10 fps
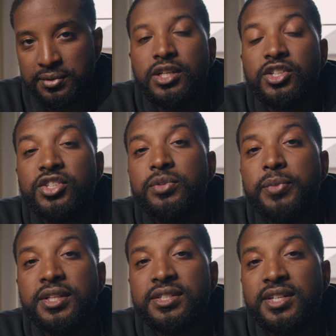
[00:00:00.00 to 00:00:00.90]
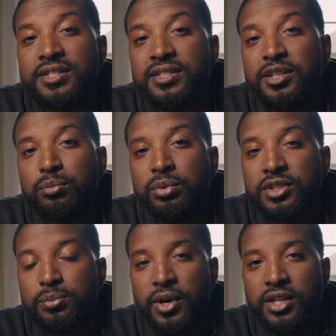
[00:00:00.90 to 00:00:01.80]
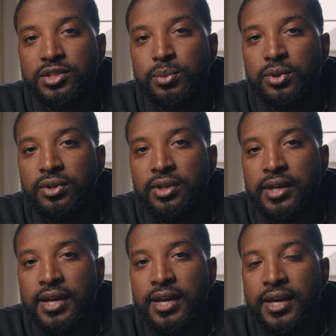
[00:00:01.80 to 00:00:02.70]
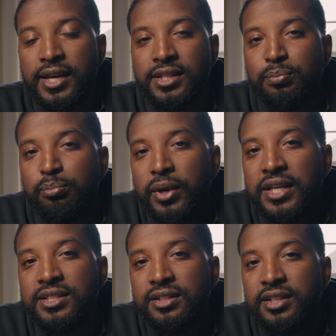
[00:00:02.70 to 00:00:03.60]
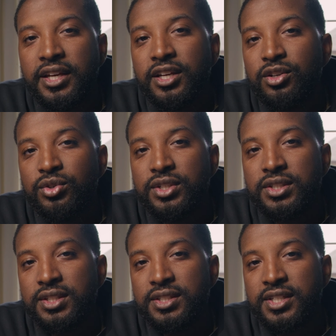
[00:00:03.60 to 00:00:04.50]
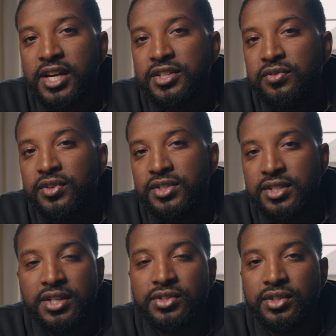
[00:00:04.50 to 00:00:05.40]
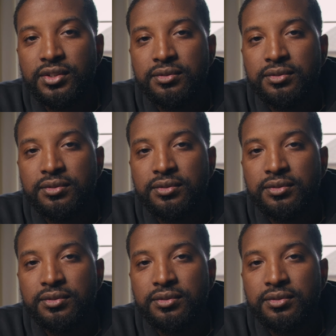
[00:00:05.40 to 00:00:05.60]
And just to make this as simple as possible, it's basically increasing the size of your sensor.